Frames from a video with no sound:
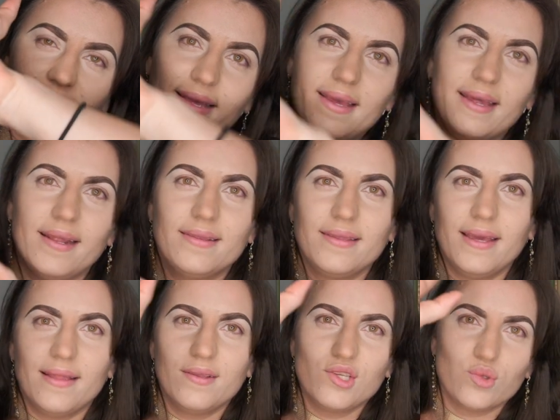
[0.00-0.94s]
get it.
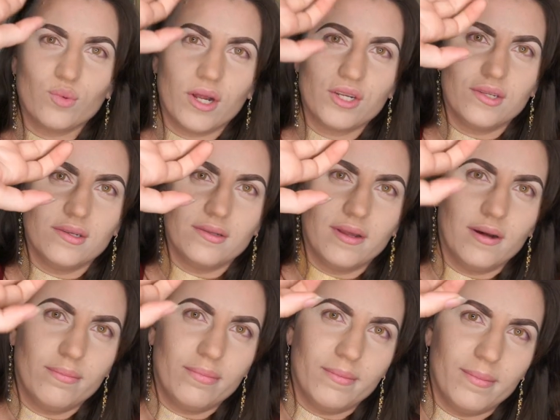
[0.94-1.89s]
Yeah, this swatch didn't
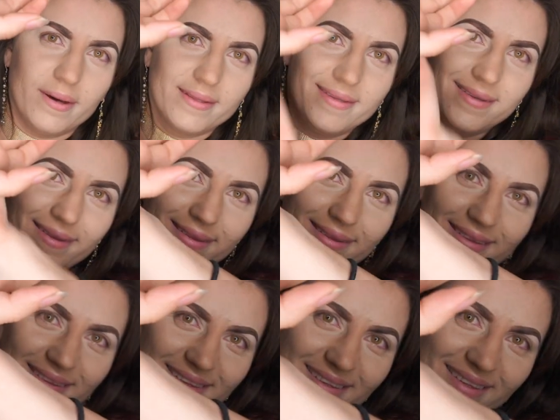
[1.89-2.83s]
help, but
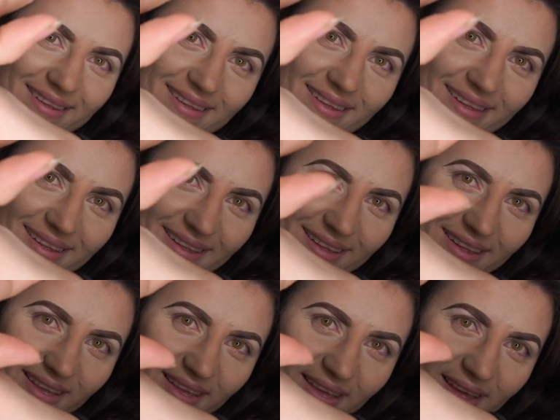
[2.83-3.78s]

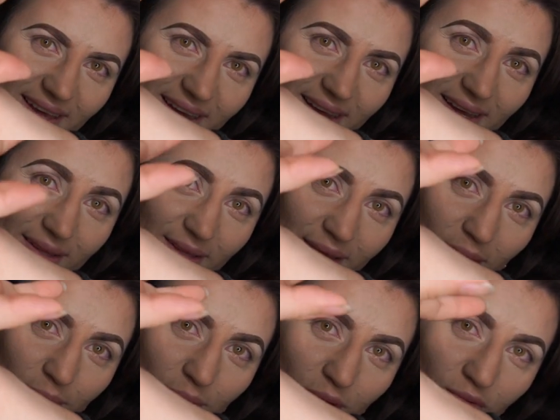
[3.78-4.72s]
yeah, look how
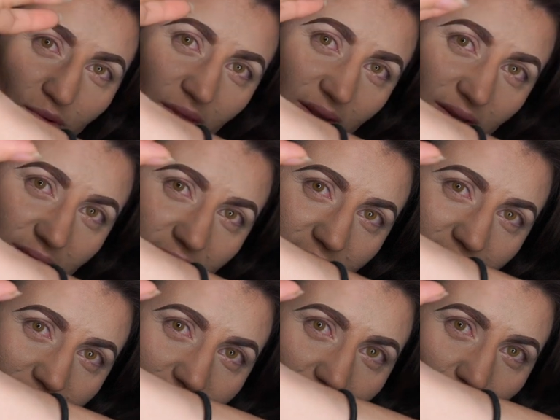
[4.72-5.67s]
beautiful that is.
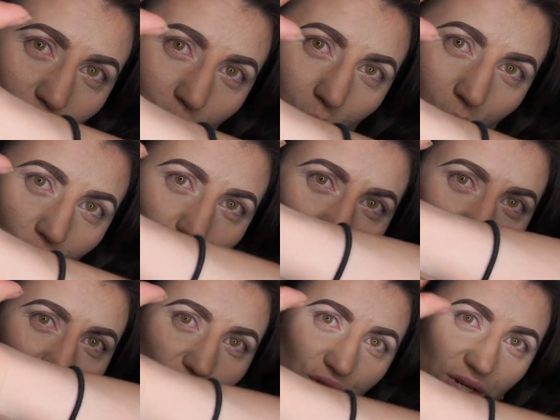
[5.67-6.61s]

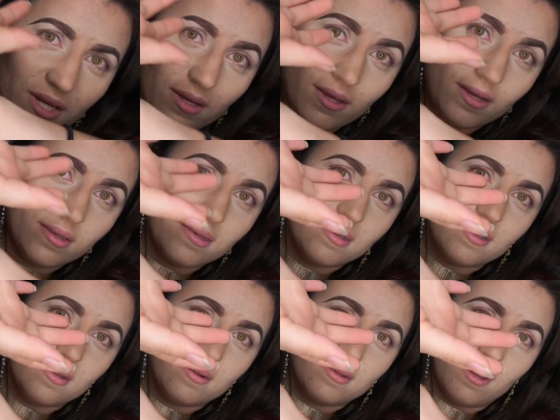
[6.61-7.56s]
Gorgeous.
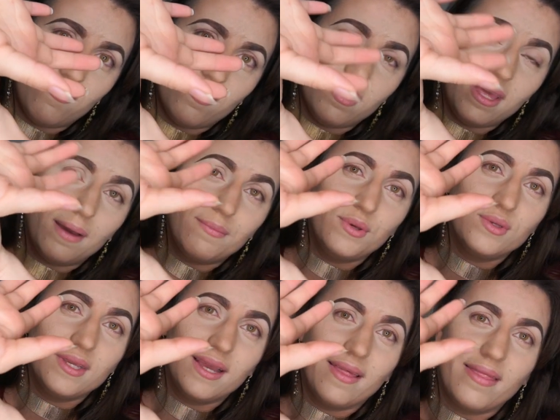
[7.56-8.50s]
Definitely I'm
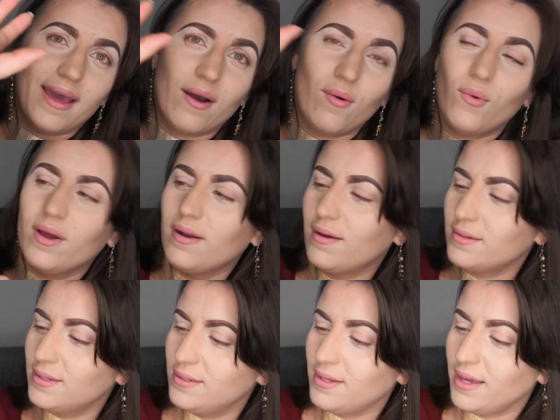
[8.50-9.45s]
using that one
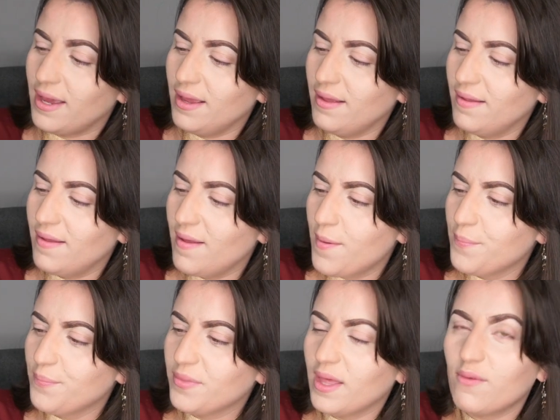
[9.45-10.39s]
today.
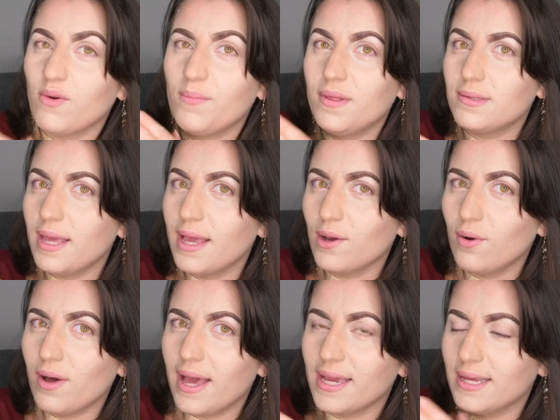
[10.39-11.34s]
Like from this
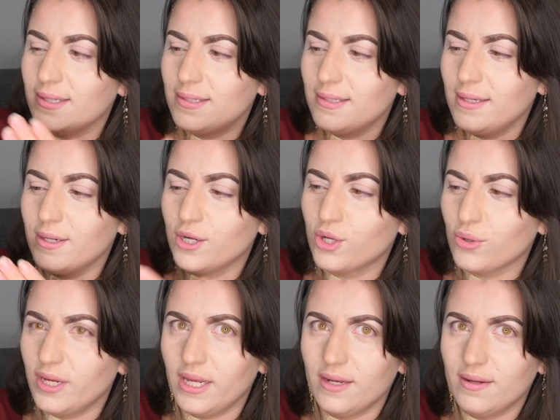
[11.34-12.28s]
angle I can see it
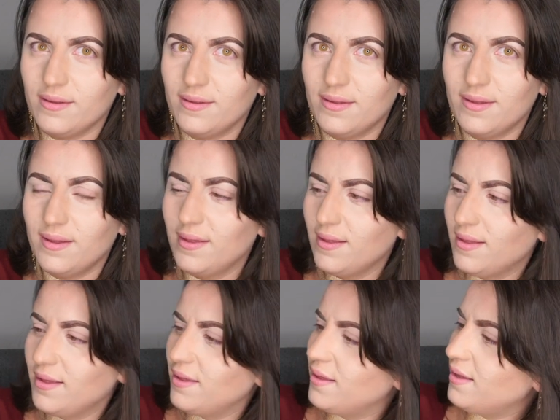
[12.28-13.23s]
green,
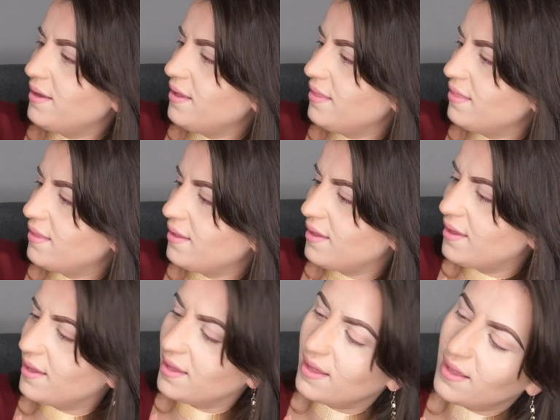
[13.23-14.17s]
and
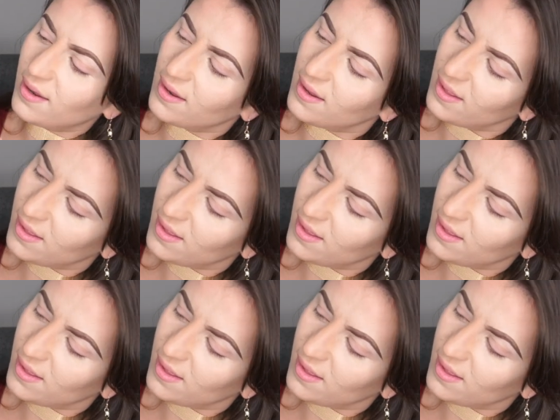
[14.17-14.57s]
then